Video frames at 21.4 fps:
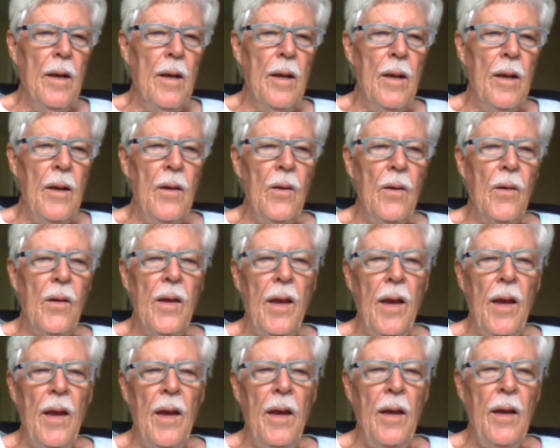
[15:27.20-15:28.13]

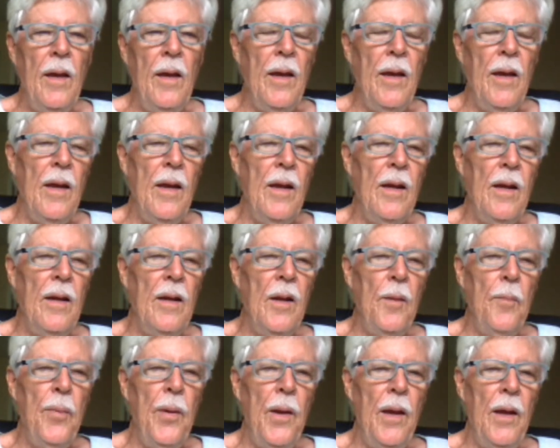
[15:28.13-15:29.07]
Okay, and
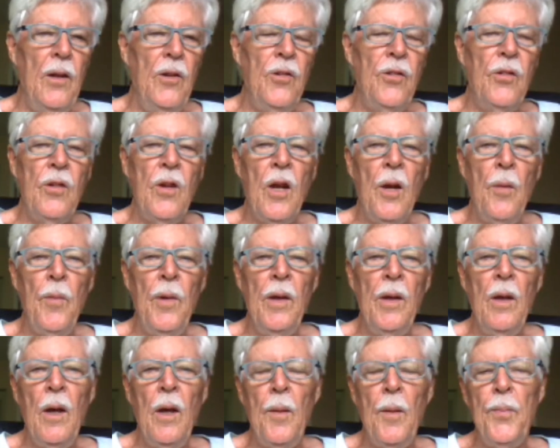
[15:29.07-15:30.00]
the page
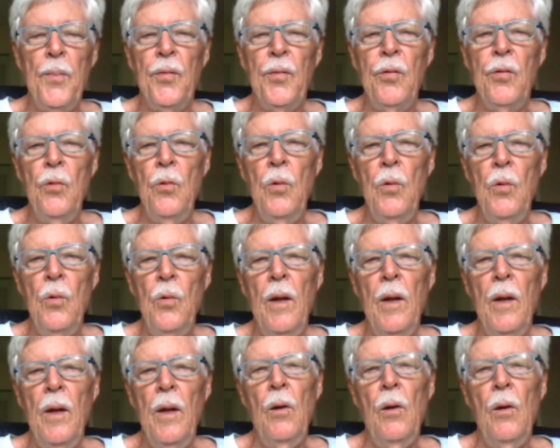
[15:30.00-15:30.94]
coming up soon,
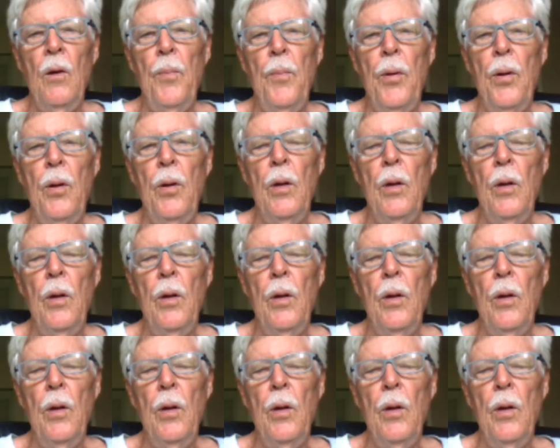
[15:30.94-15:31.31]
I hope.